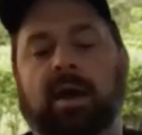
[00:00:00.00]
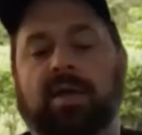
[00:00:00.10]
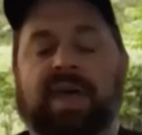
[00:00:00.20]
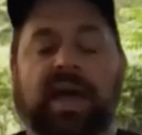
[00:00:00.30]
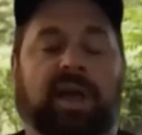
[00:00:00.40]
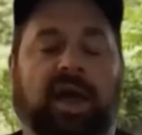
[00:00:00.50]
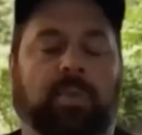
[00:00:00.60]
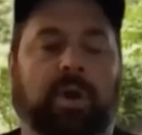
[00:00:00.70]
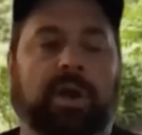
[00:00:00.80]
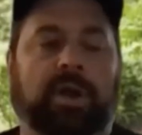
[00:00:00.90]
that
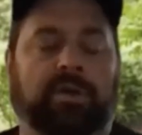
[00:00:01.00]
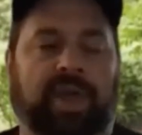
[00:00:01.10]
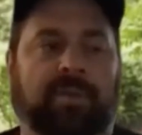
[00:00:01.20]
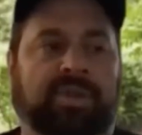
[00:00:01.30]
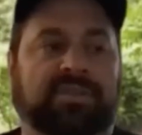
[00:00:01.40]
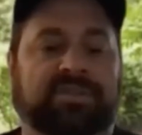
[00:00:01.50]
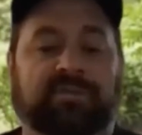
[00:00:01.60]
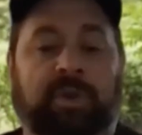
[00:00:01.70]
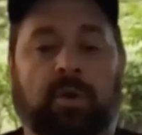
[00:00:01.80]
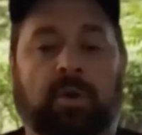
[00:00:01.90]
library or that piece
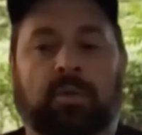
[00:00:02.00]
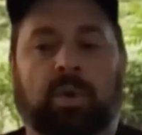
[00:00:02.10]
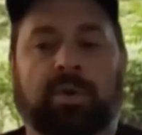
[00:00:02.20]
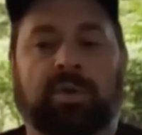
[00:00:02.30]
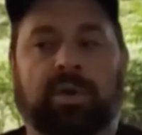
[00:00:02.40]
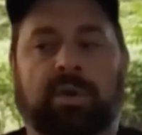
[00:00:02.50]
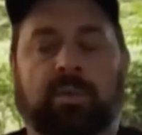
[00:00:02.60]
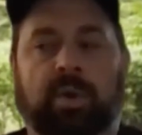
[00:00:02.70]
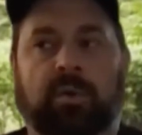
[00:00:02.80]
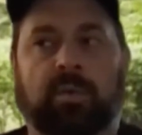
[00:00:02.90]
of code where
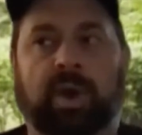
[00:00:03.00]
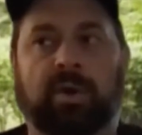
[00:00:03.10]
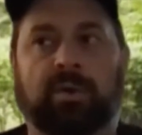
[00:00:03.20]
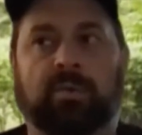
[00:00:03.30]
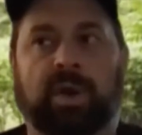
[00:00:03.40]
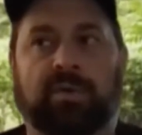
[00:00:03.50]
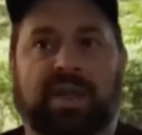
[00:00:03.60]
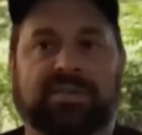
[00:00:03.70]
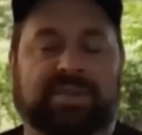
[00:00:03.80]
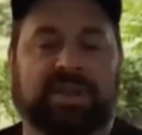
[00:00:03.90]

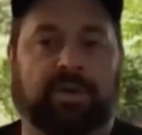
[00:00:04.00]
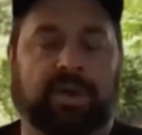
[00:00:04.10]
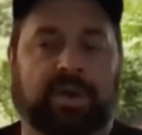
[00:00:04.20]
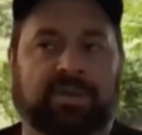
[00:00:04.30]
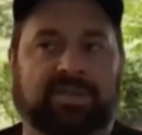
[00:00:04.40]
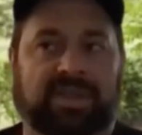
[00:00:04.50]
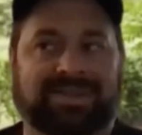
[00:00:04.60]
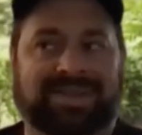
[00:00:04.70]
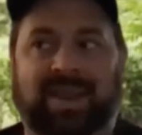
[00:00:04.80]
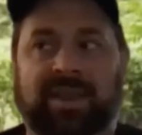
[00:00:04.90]
that secret is
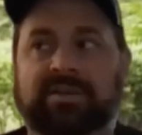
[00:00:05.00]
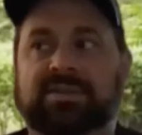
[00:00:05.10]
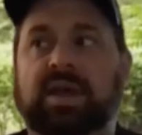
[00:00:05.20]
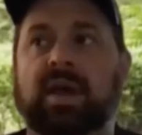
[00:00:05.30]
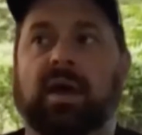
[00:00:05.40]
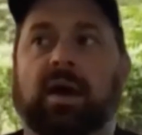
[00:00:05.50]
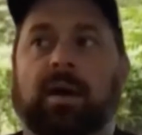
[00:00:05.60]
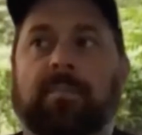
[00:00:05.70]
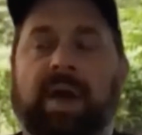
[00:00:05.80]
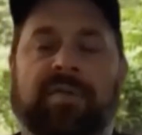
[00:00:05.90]
contained,
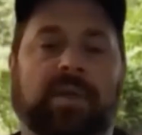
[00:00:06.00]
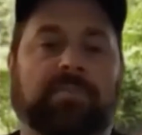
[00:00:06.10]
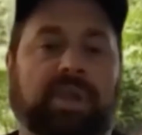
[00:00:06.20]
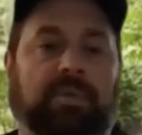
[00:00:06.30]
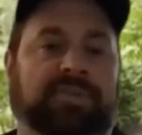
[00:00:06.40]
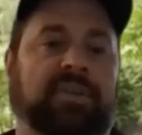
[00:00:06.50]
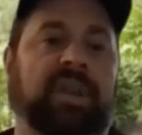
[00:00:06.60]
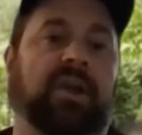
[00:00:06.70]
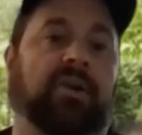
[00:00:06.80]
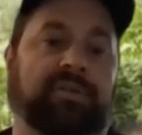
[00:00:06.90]
and then be able to
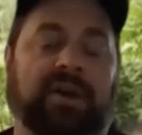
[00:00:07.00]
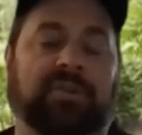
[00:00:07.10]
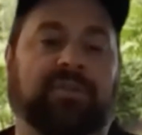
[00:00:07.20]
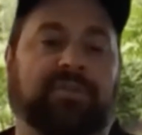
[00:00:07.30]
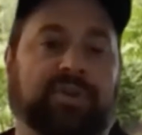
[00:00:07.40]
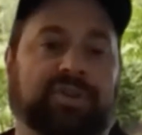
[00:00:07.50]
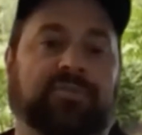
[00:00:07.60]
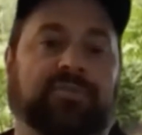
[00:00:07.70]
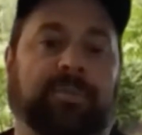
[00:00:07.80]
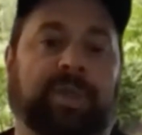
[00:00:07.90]
narrow down the
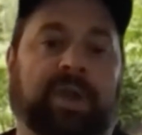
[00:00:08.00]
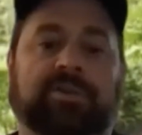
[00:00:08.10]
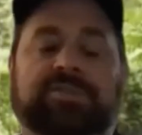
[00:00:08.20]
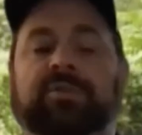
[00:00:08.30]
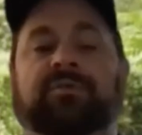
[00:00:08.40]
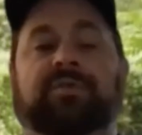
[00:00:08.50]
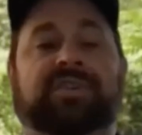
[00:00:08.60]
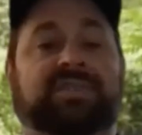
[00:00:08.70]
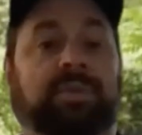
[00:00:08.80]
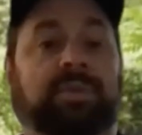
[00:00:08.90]
function from there. So the
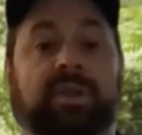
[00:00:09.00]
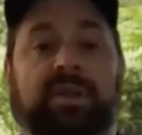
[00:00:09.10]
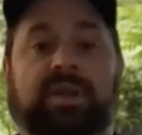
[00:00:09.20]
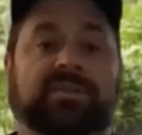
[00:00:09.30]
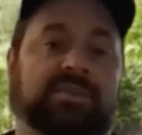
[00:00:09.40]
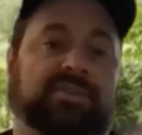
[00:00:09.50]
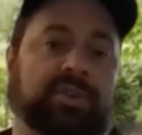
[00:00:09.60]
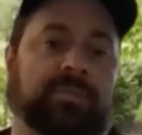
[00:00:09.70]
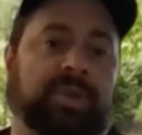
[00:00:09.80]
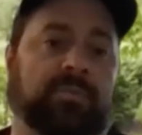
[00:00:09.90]
visibility is
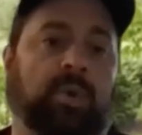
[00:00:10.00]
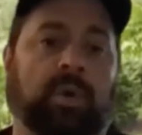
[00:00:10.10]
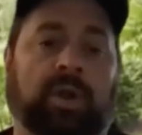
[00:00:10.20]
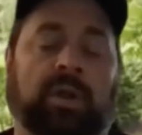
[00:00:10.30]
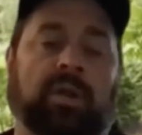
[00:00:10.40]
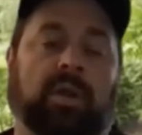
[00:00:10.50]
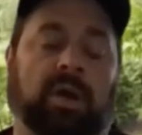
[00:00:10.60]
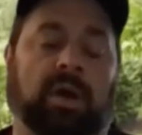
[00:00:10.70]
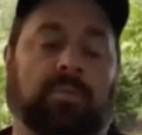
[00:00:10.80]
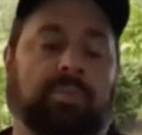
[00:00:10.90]
extremely important,
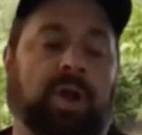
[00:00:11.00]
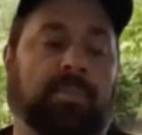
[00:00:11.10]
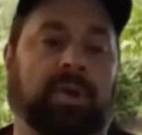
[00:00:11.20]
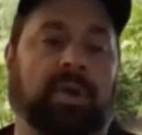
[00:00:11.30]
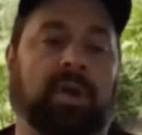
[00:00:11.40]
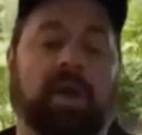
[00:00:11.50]
proper